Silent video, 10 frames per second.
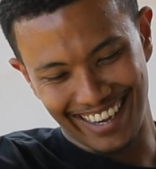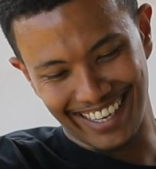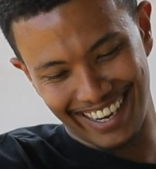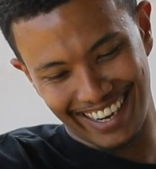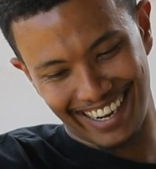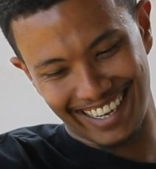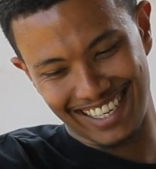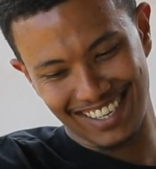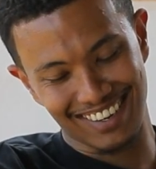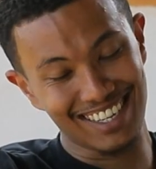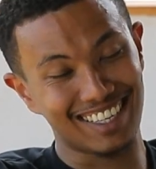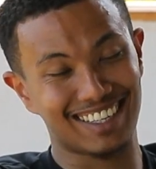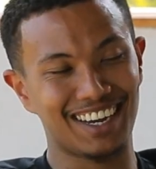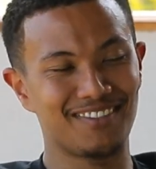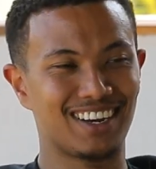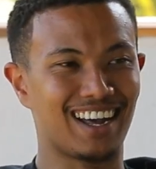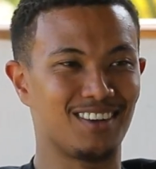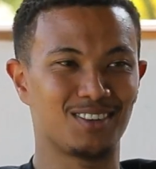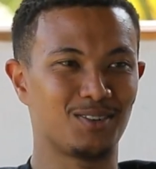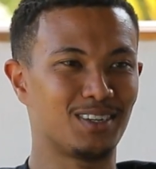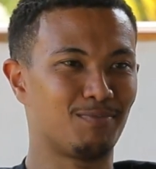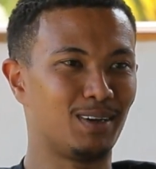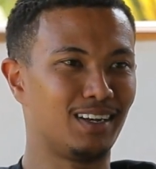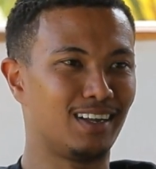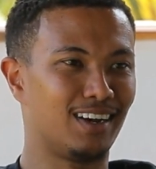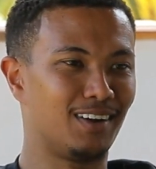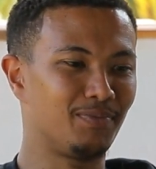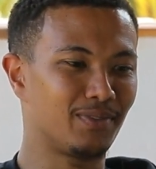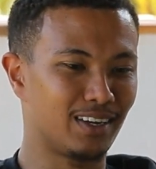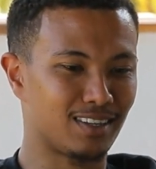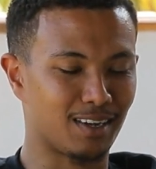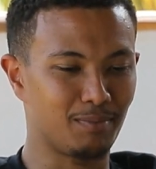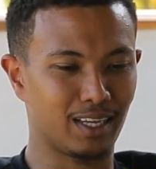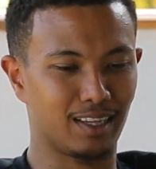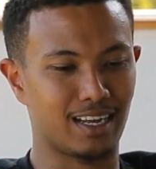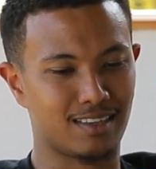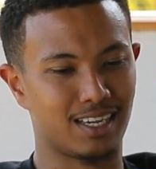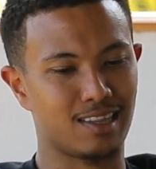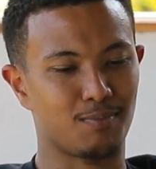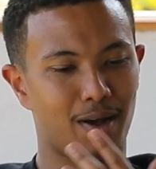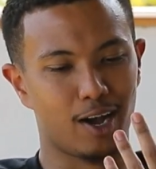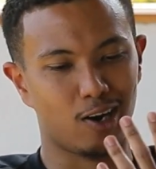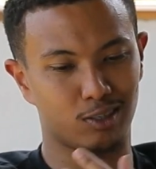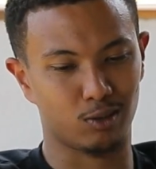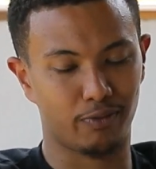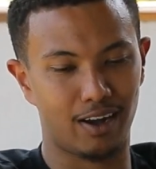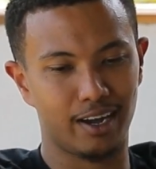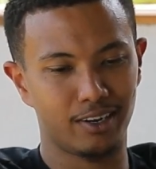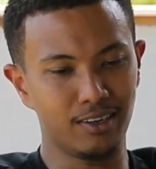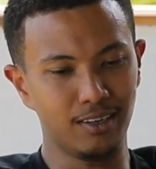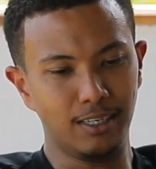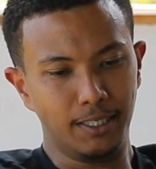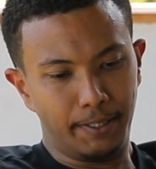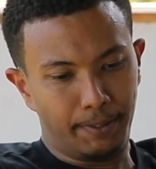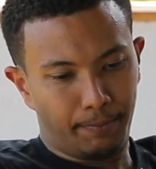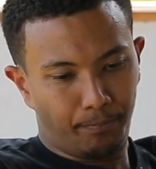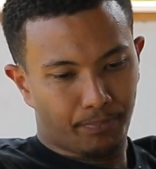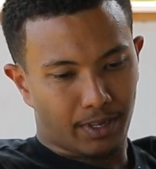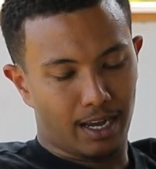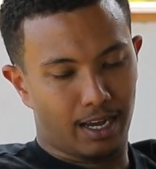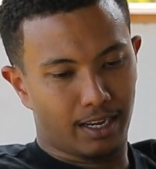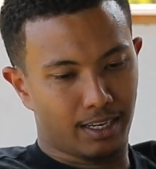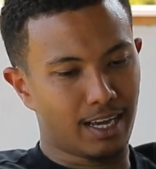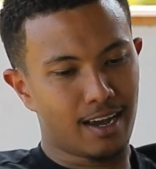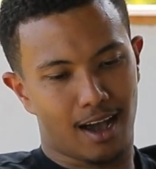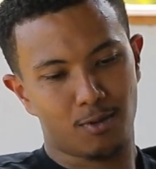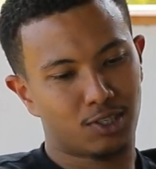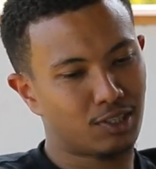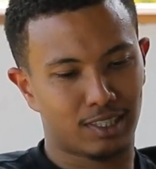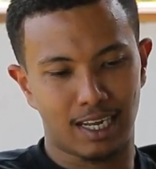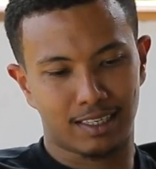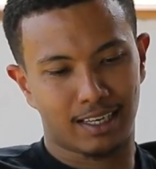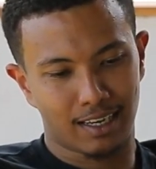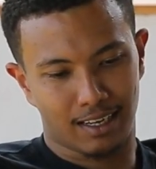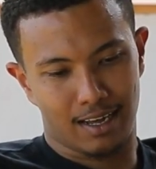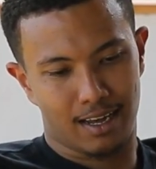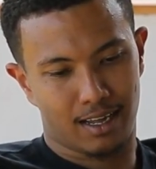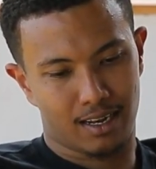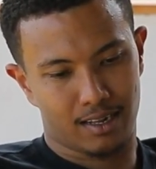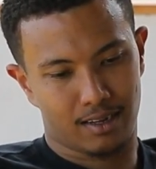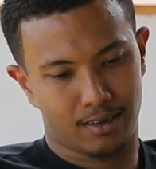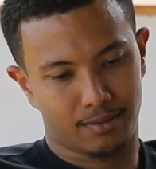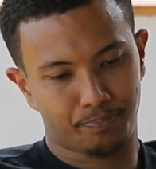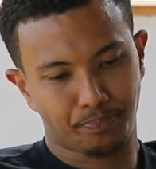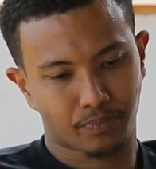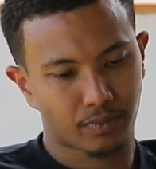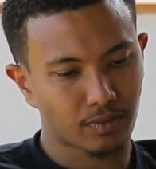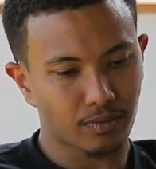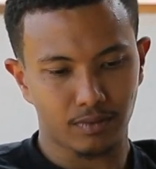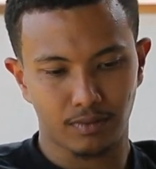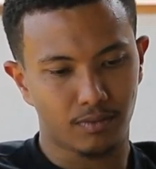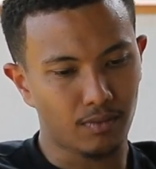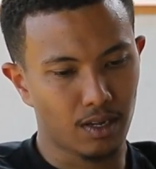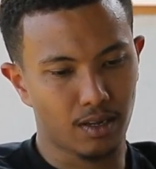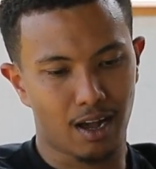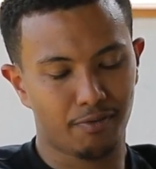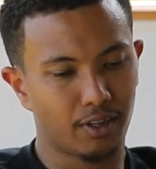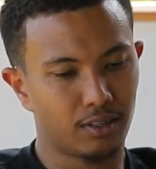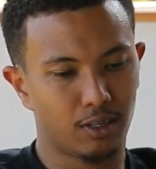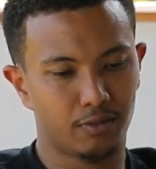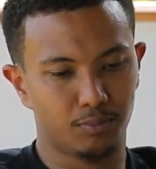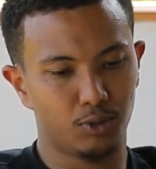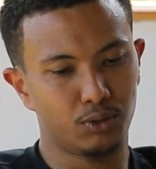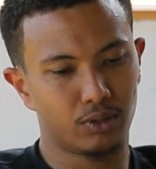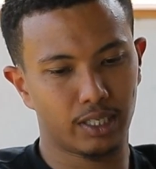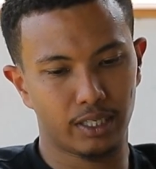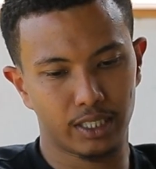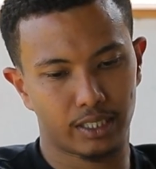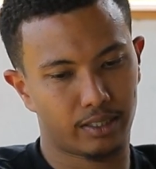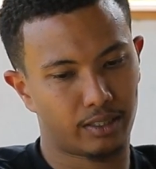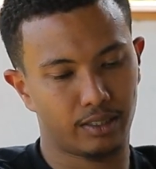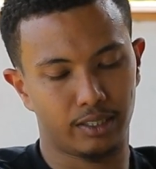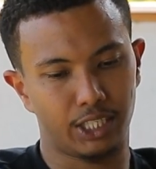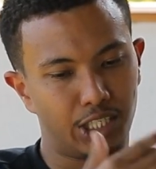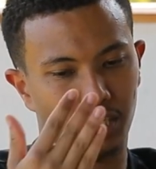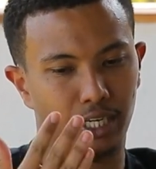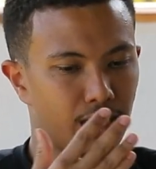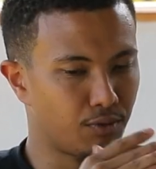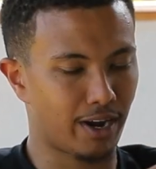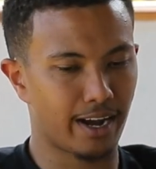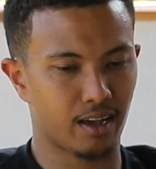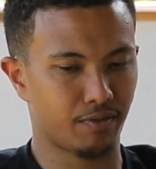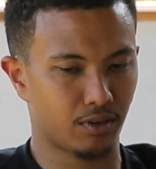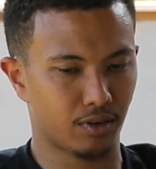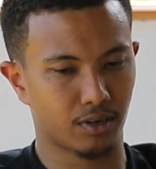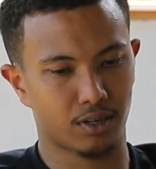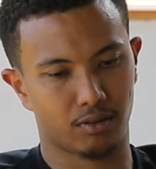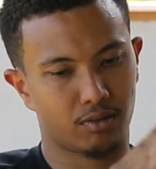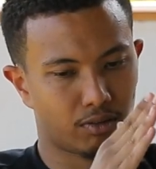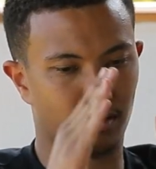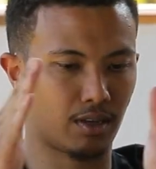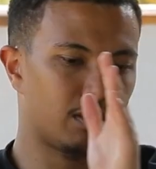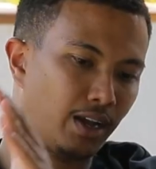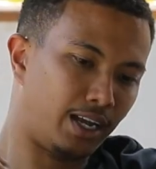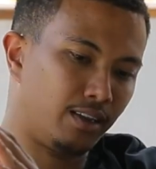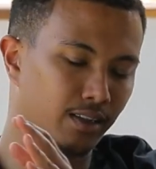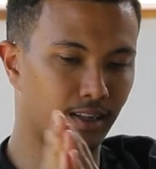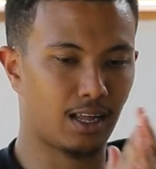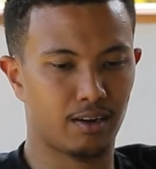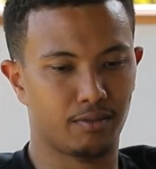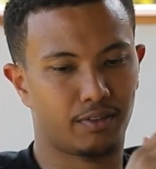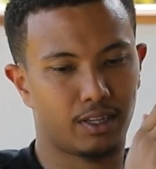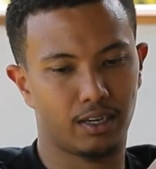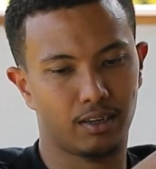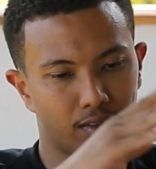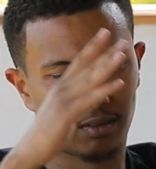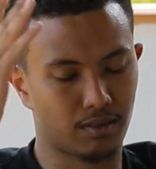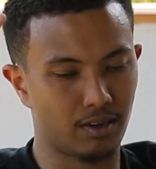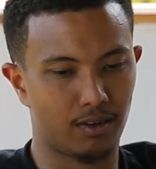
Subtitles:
Yeah, so entertainment has always been something that sets my heart on fire. And yeah, I was just that kid, and I fell in love with music, DJing right after, because I did a lot of things,